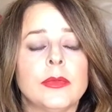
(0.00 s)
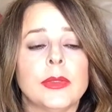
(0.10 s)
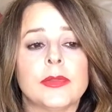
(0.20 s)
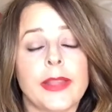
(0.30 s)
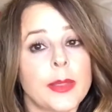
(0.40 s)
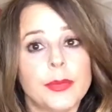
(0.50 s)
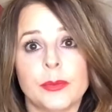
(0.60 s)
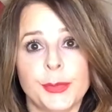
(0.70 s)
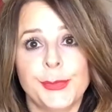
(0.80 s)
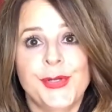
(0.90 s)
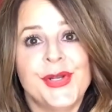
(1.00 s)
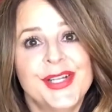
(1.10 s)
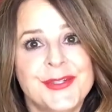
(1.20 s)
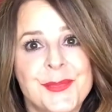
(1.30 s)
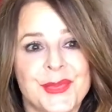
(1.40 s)
it's happened,
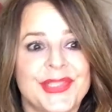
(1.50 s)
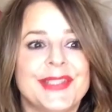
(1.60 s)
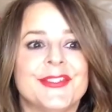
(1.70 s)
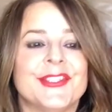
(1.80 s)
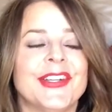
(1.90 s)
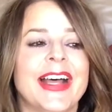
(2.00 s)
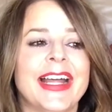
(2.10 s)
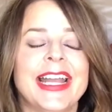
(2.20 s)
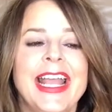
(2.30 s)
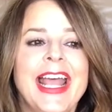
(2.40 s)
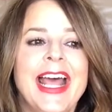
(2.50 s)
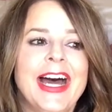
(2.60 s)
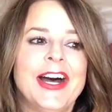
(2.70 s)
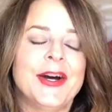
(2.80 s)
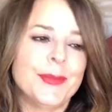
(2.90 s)
believe it or not.
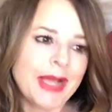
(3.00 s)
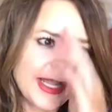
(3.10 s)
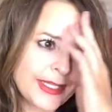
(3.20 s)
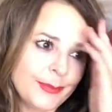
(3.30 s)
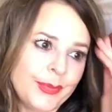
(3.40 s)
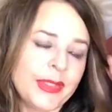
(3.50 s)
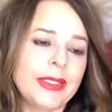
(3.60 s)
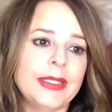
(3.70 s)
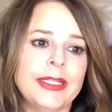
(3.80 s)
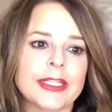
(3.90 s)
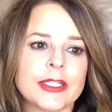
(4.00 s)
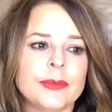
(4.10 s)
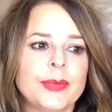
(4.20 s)
I could be